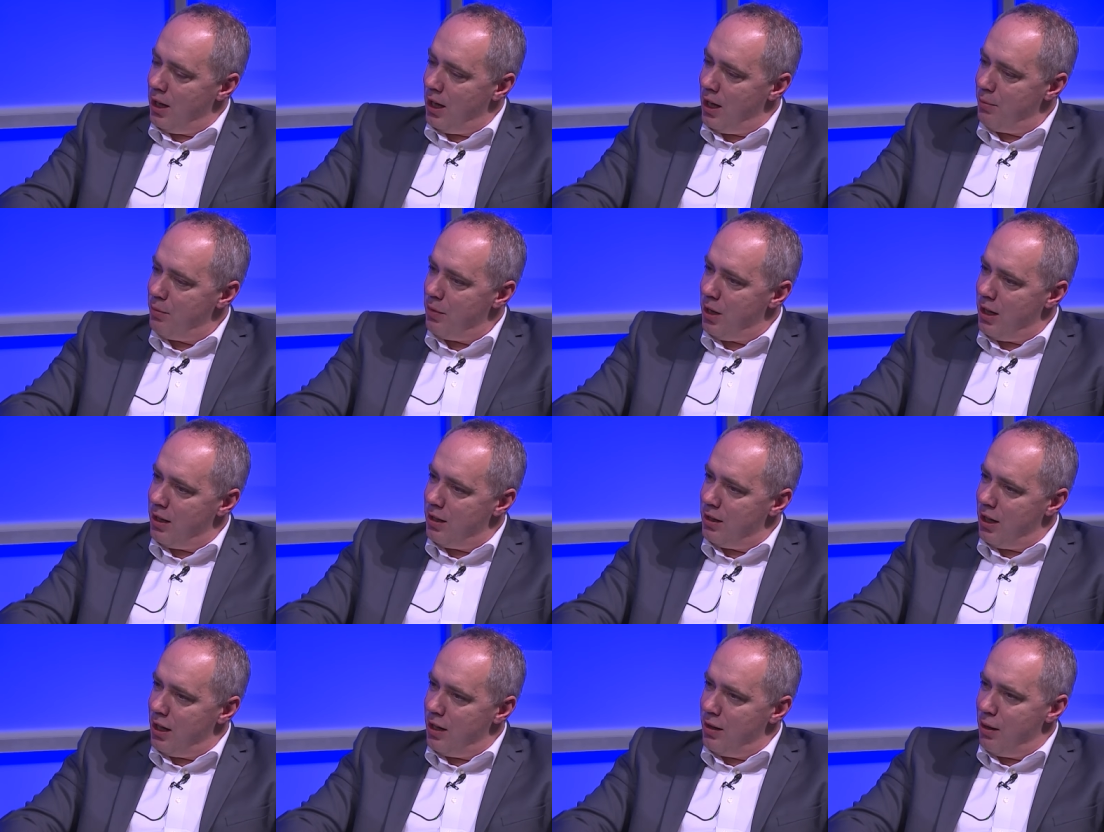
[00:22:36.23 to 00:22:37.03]
Um,
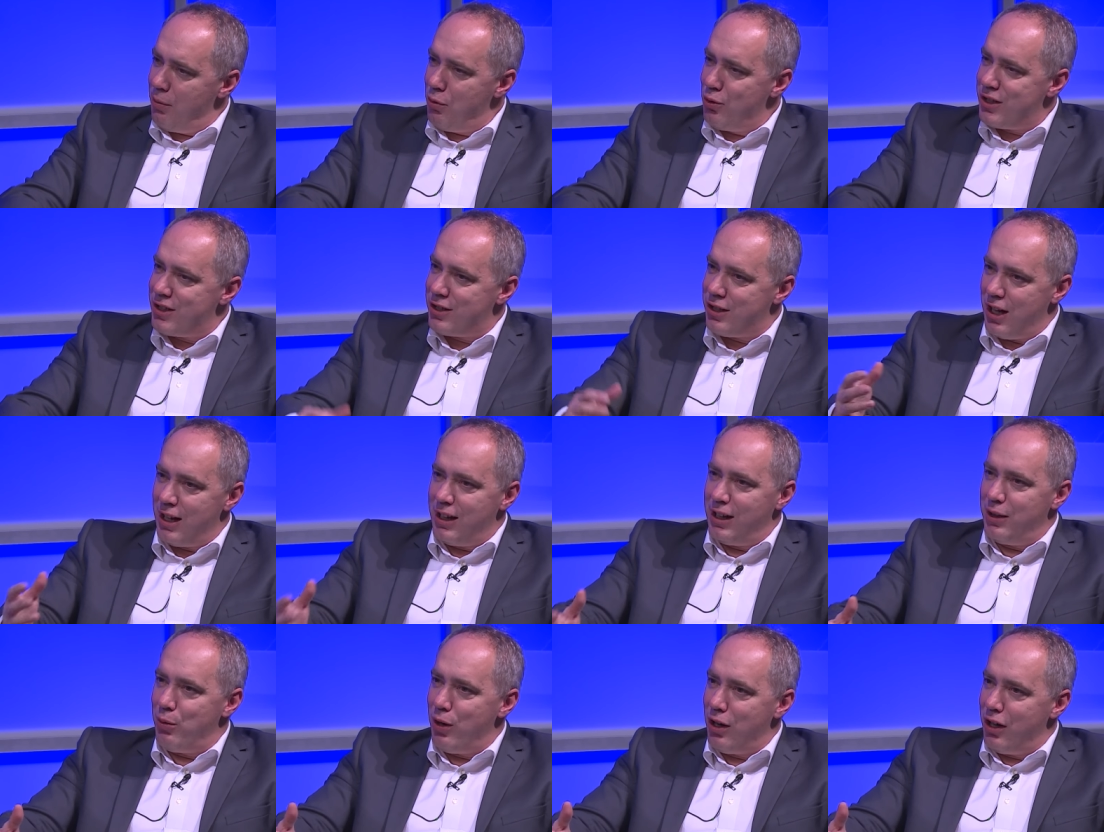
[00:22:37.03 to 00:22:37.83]
I'm always
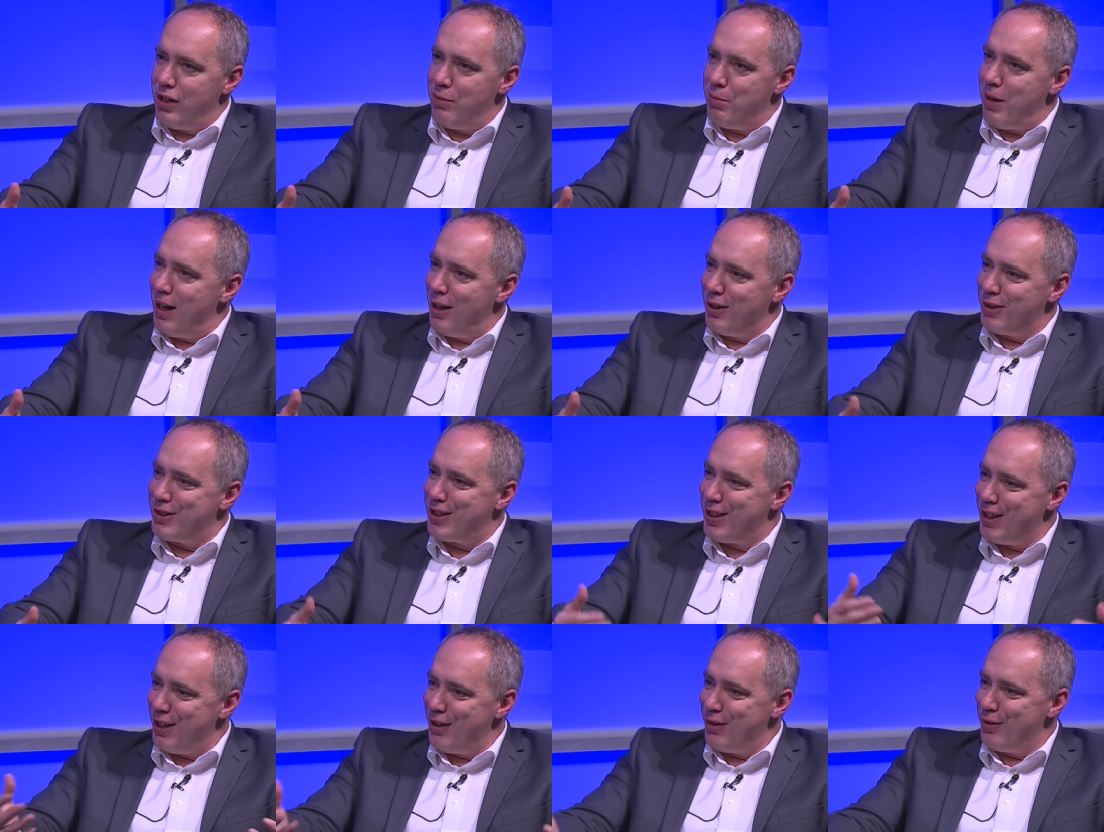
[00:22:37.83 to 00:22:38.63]
slightly worried about
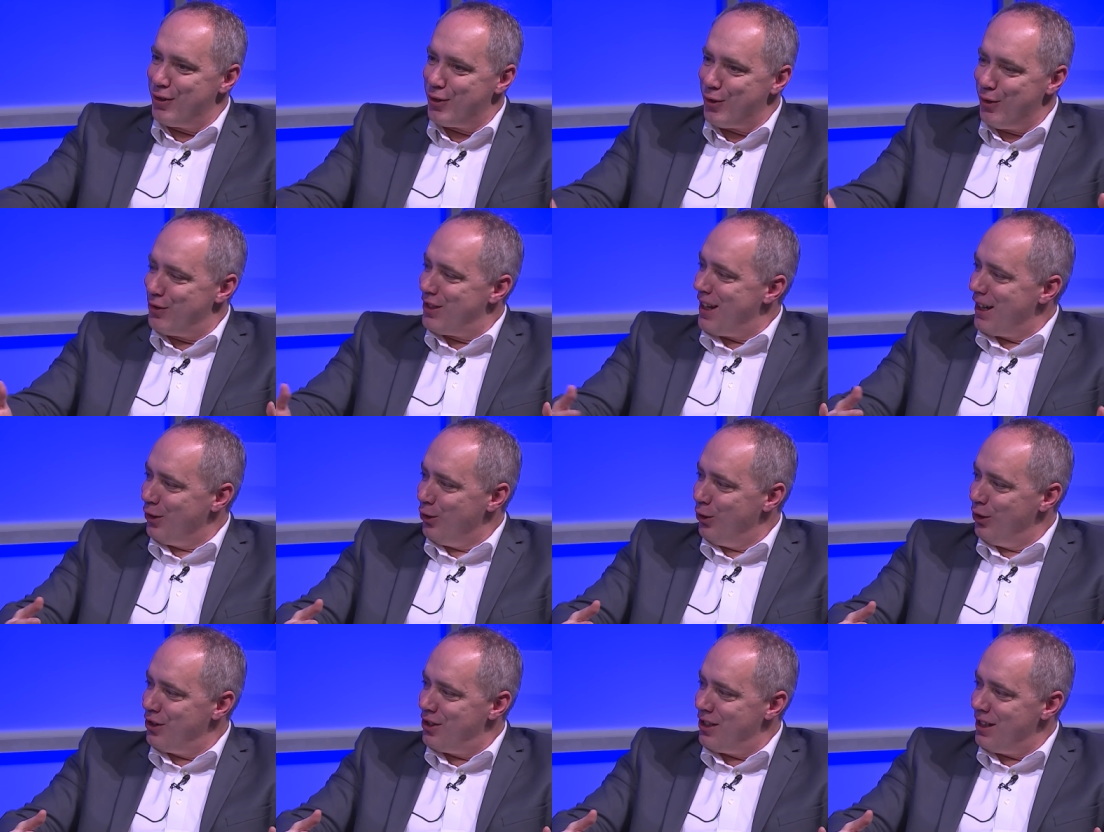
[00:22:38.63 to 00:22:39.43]
uh, sort of
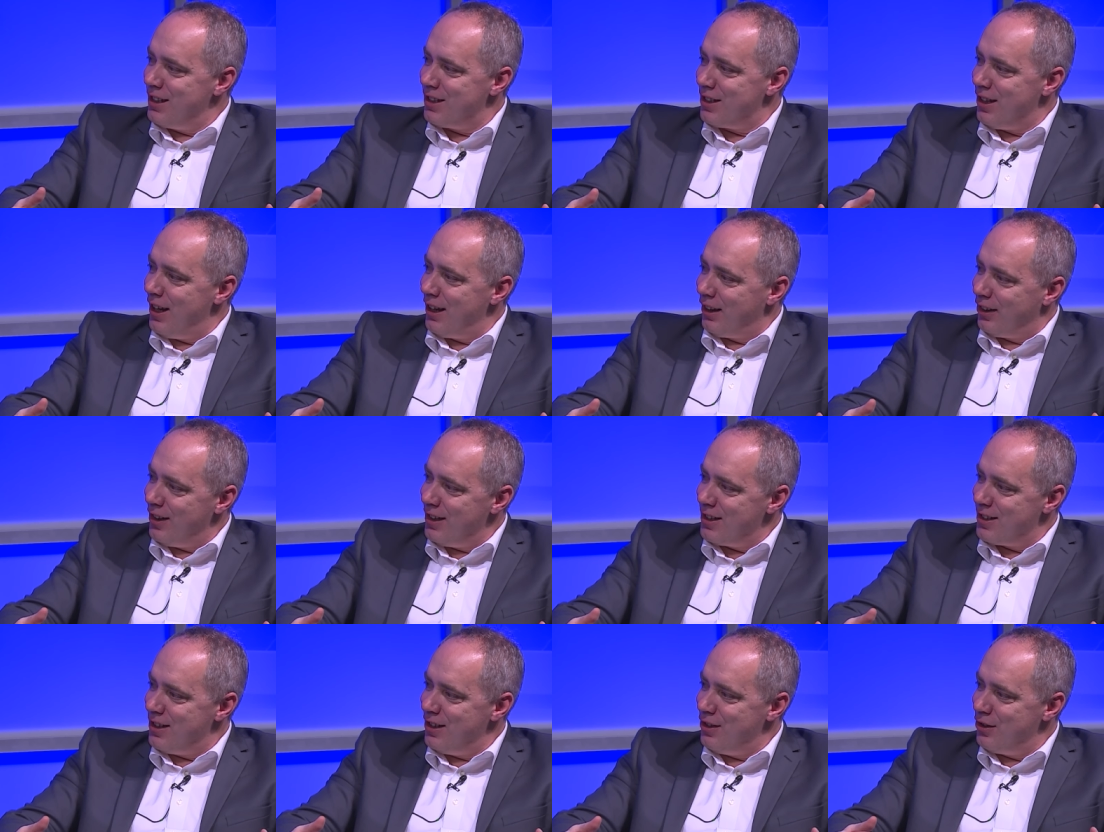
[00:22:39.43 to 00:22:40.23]
technologies like
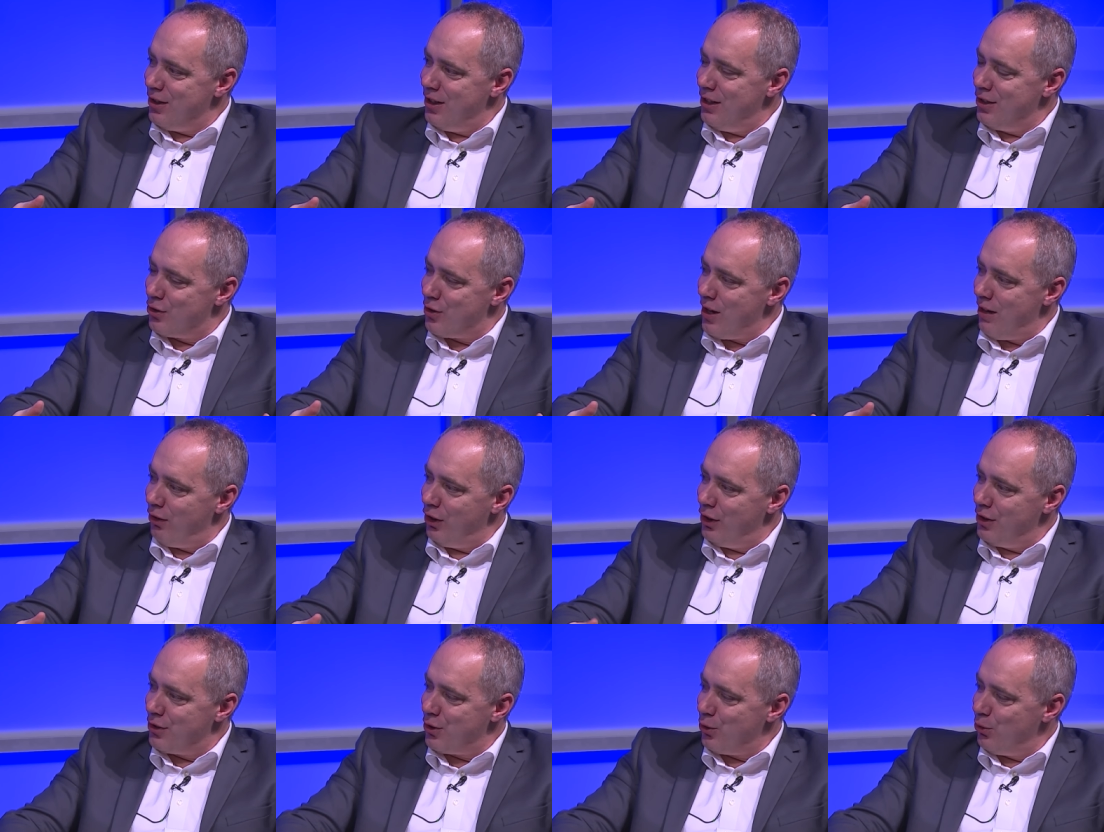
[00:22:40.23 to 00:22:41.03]
this in, in travel
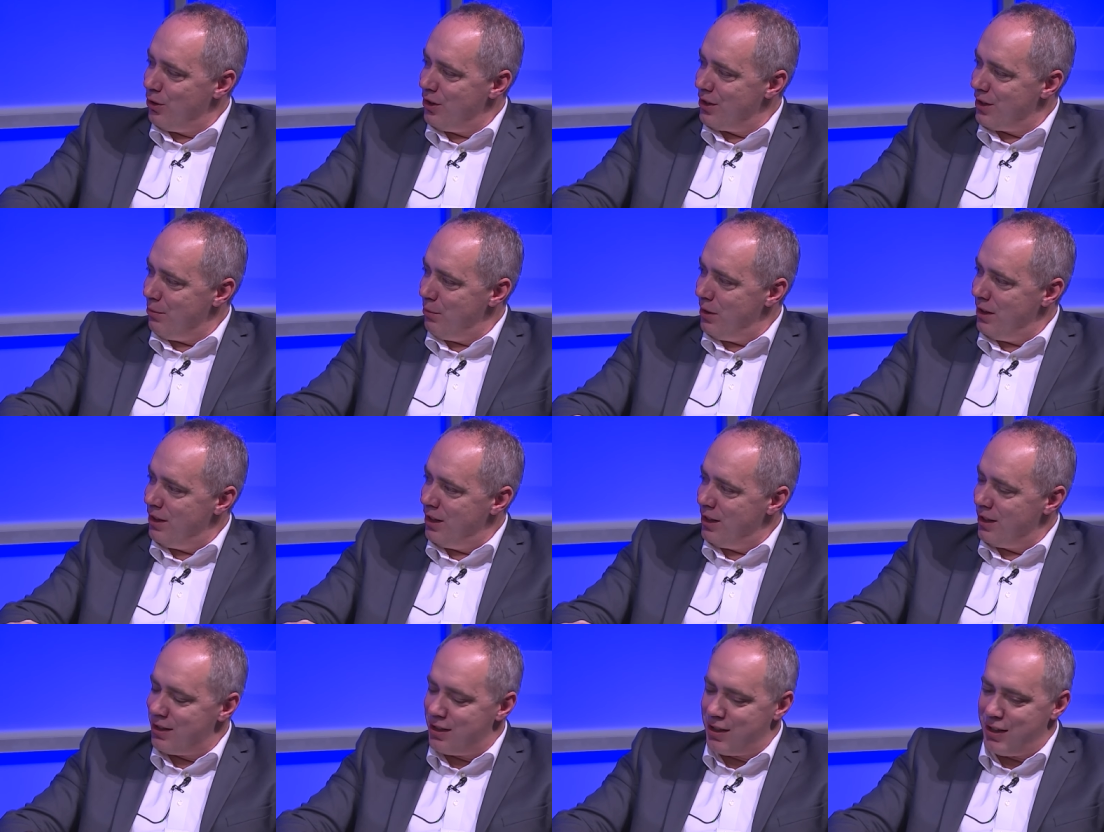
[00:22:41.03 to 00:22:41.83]
and tourism, in
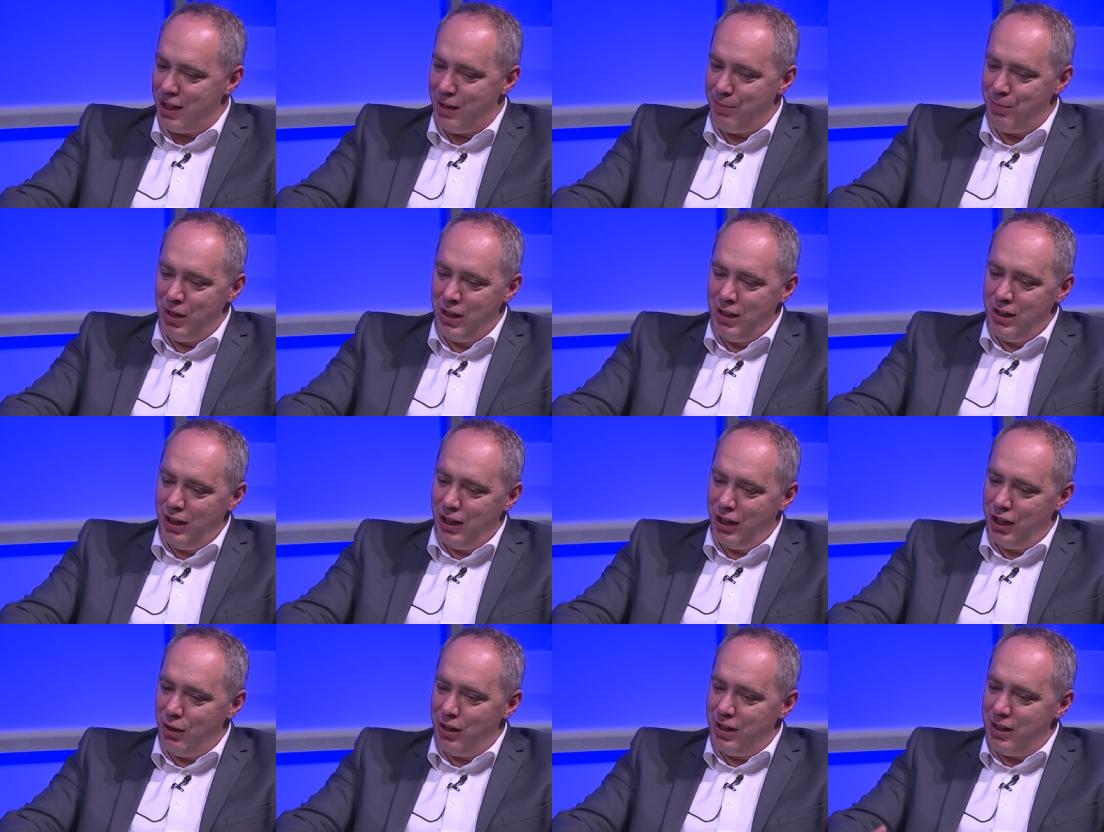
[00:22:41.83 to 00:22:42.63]
that um,
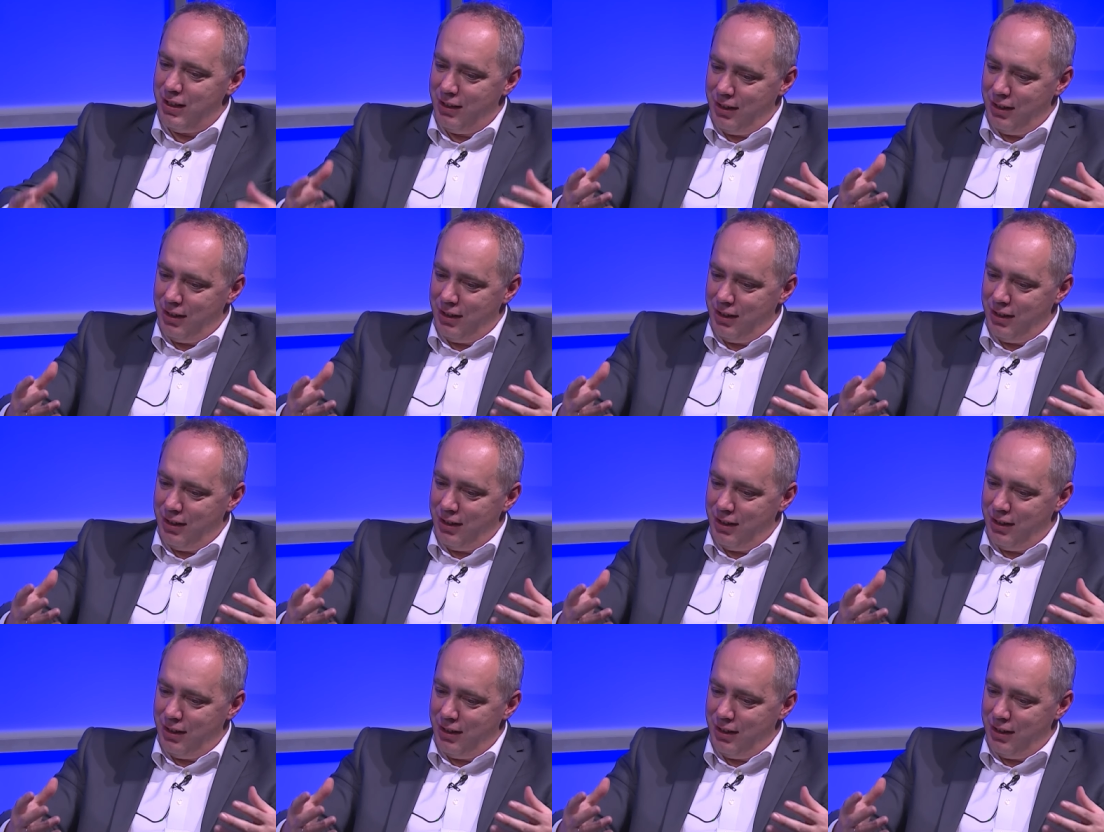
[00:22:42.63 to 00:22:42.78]
you know